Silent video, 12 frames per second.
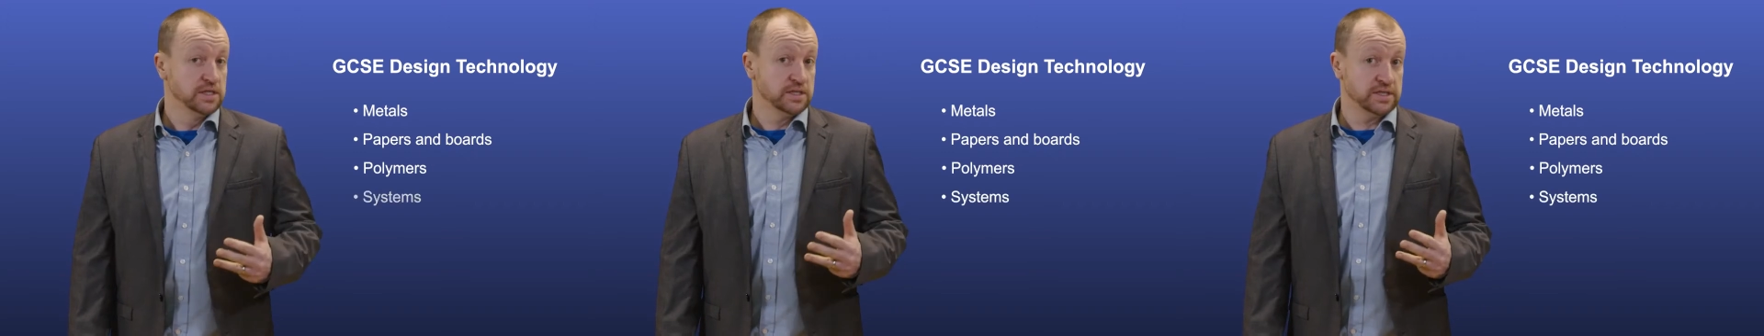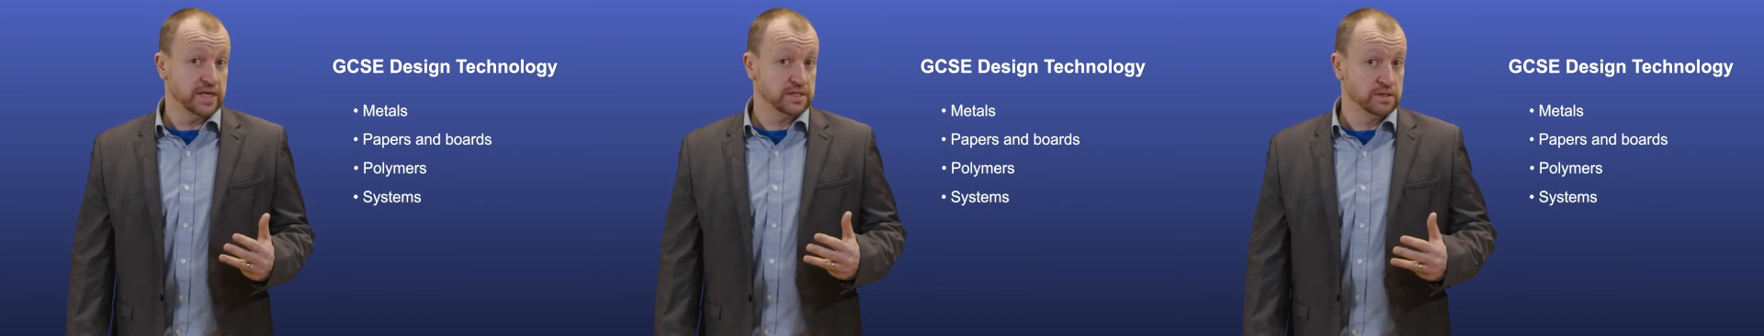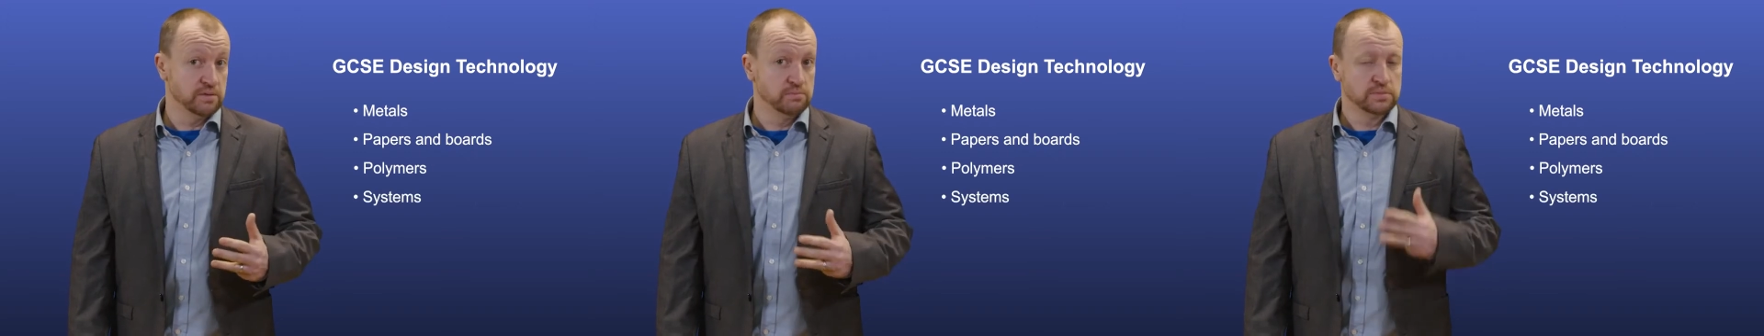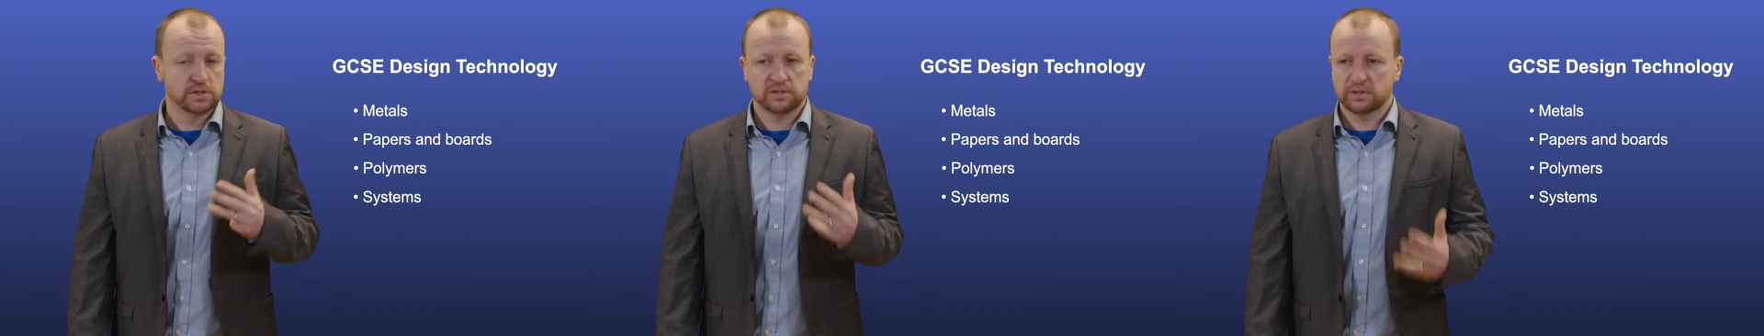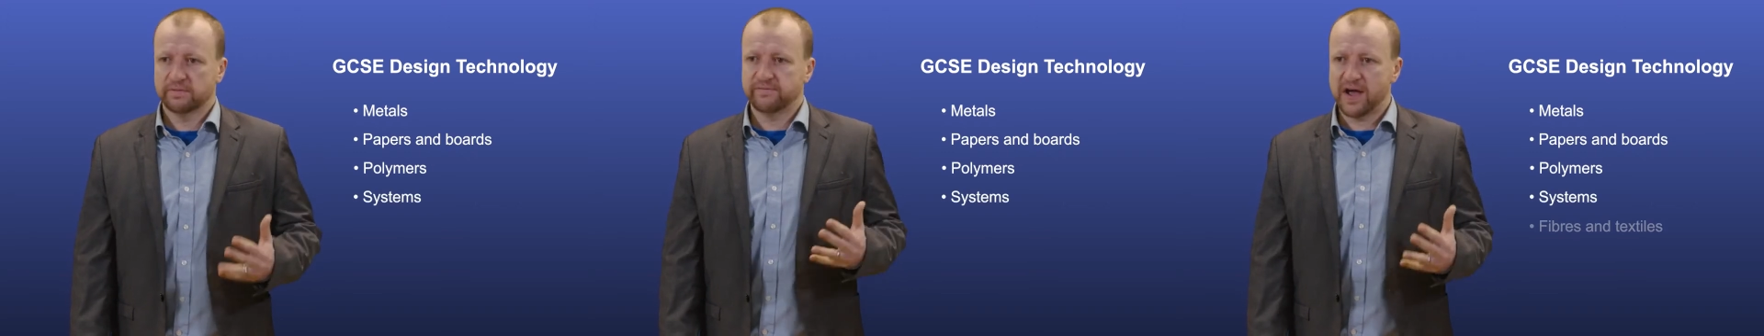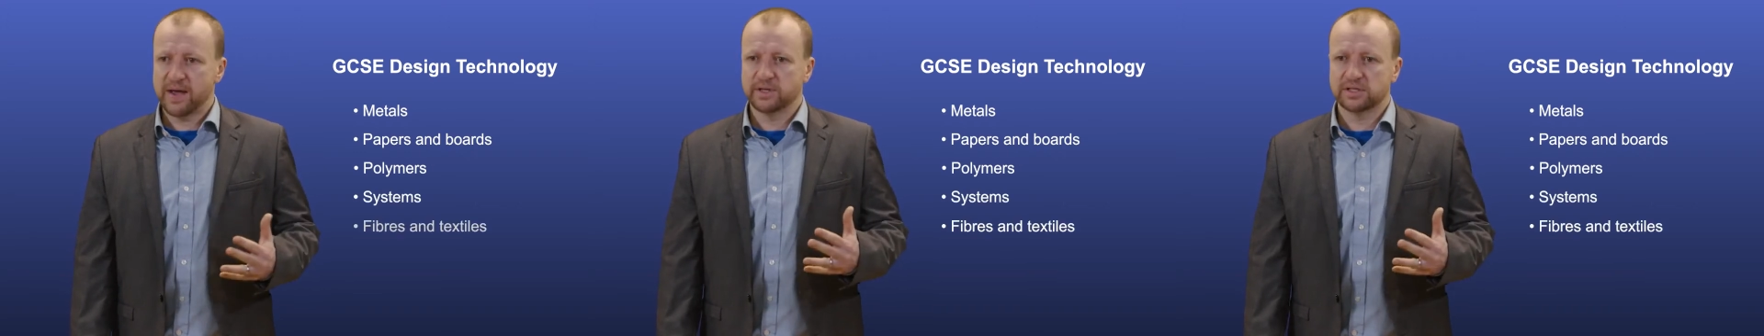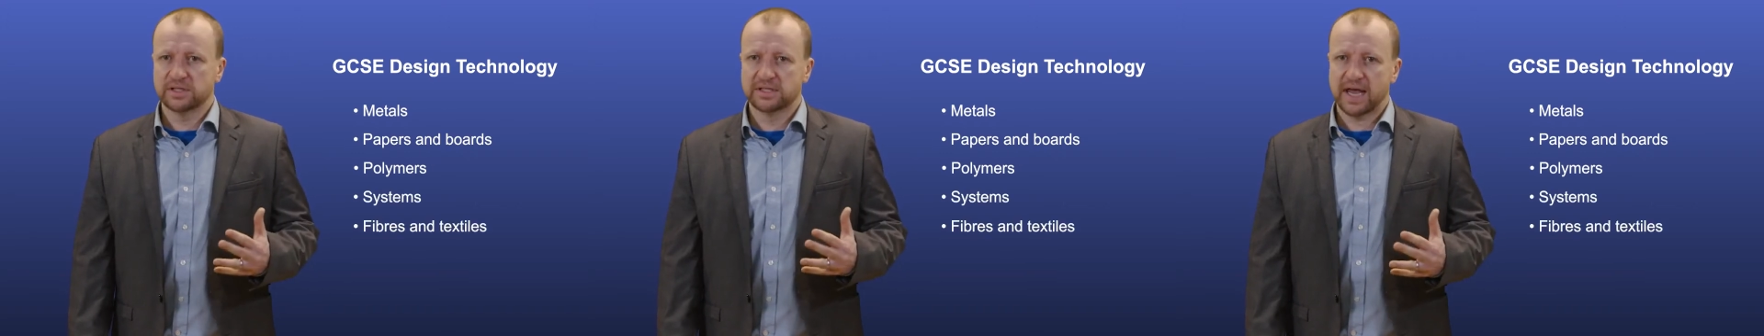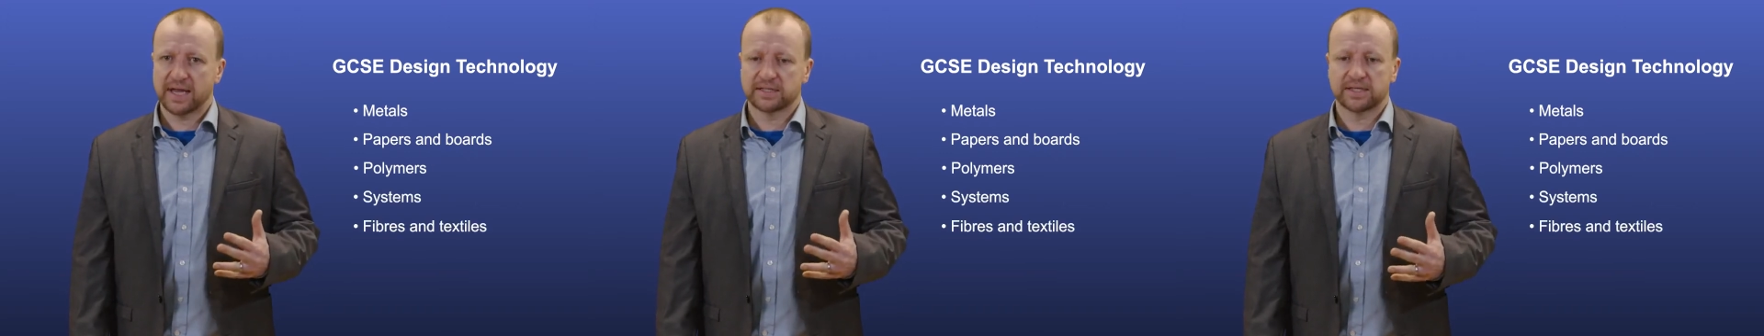systems, fibres and
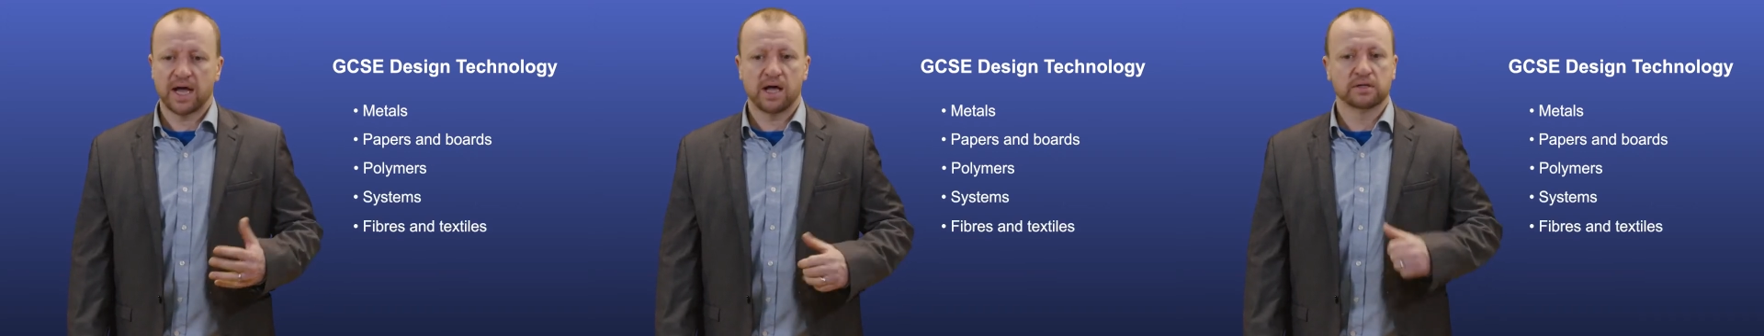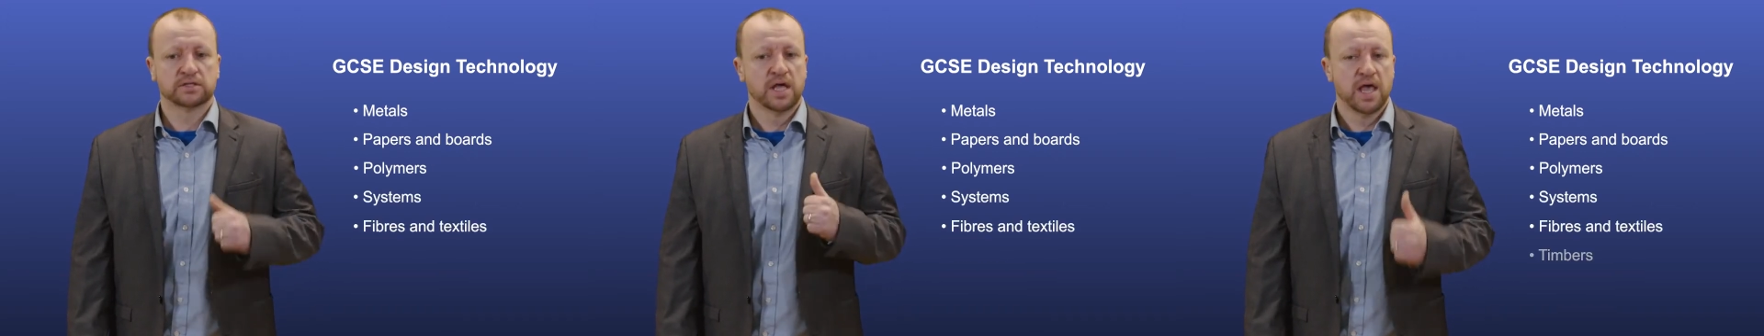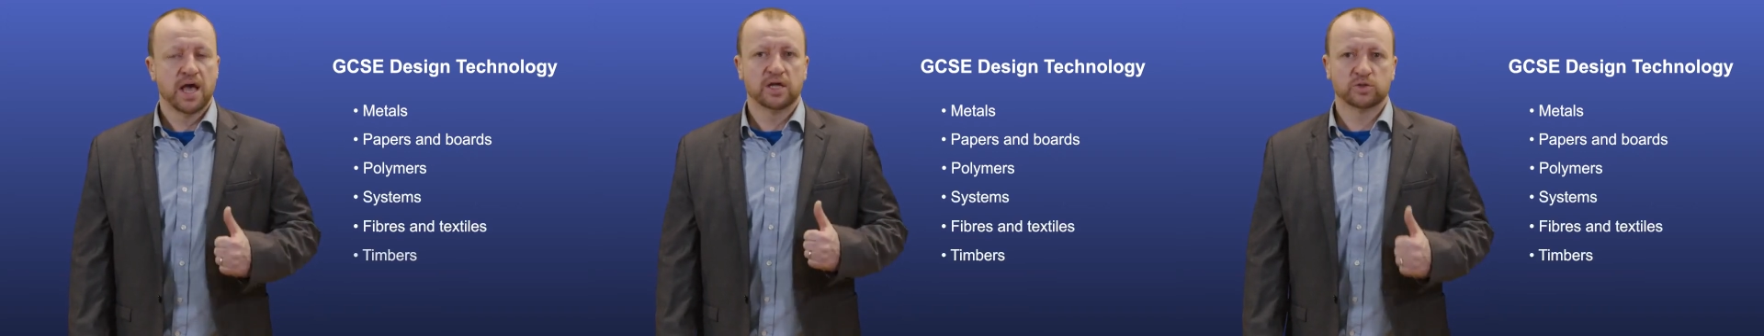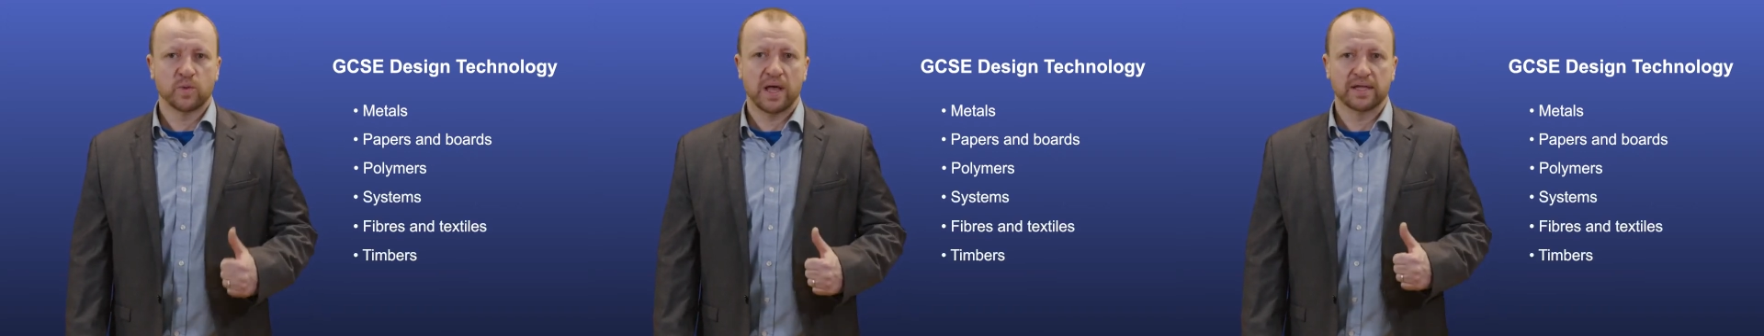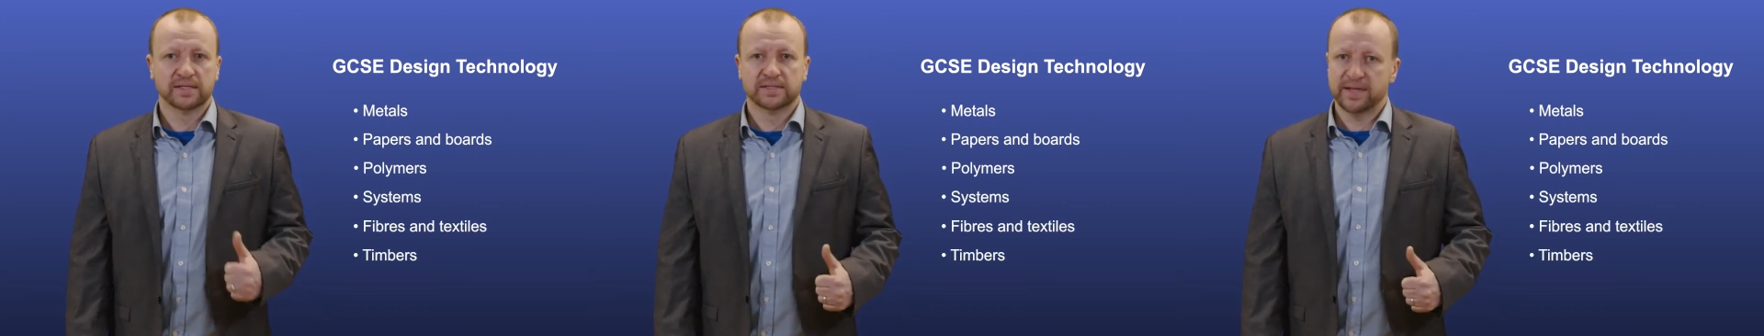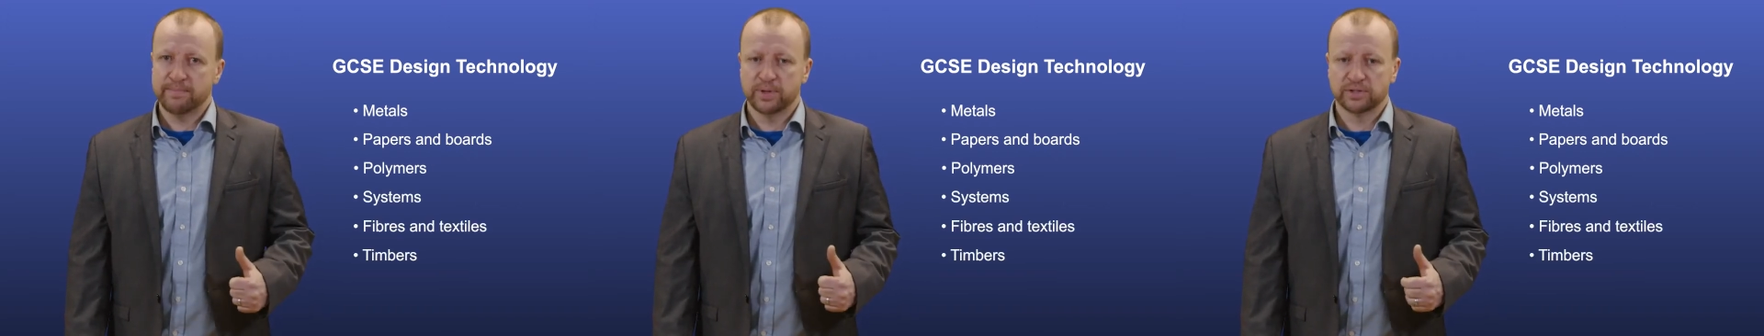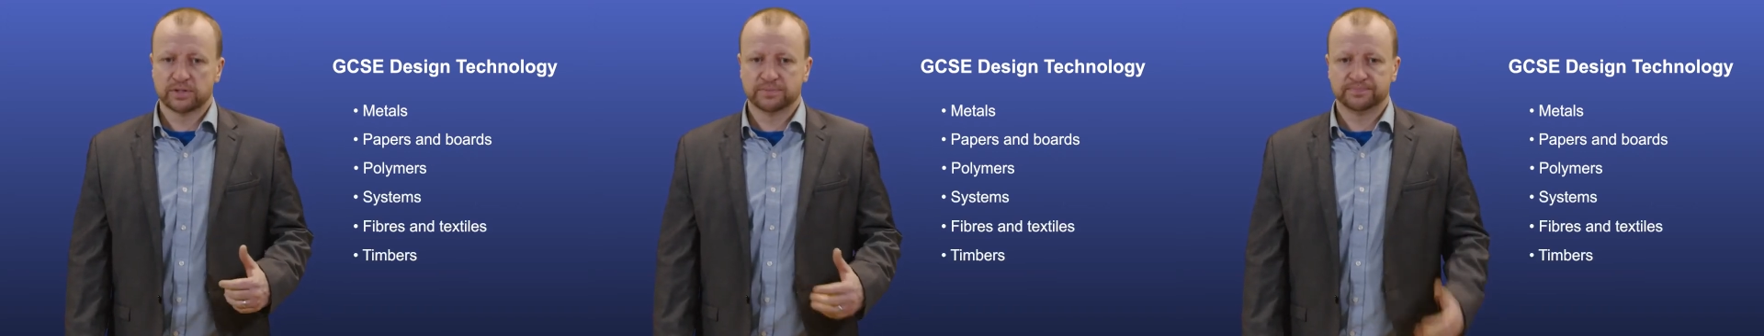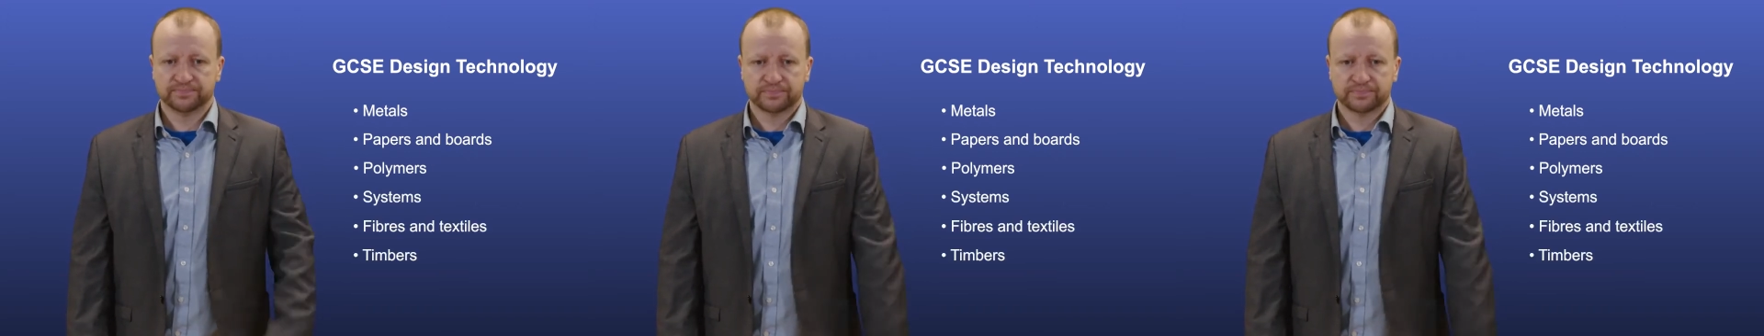textiles, as well as timbers.